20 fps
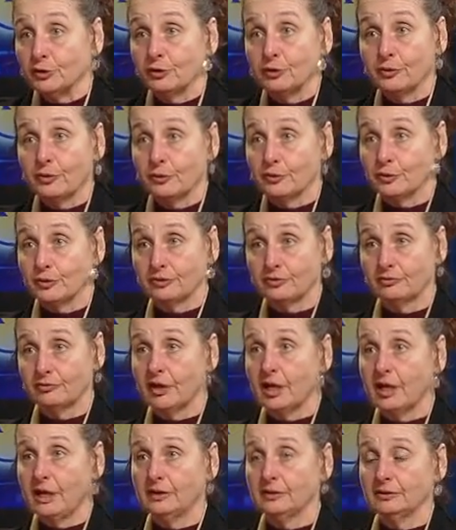They're just
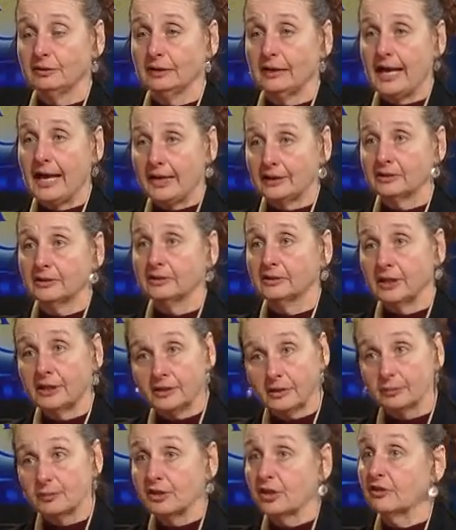not acting
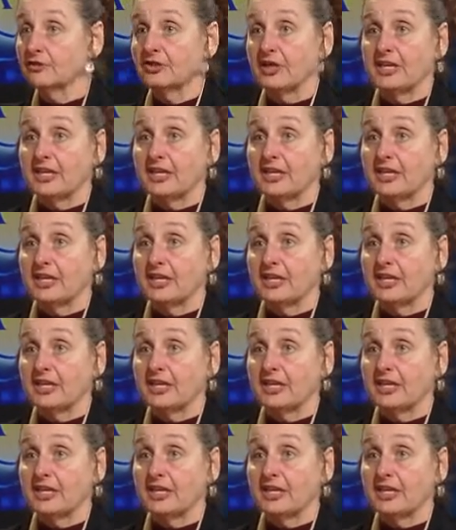like themselves.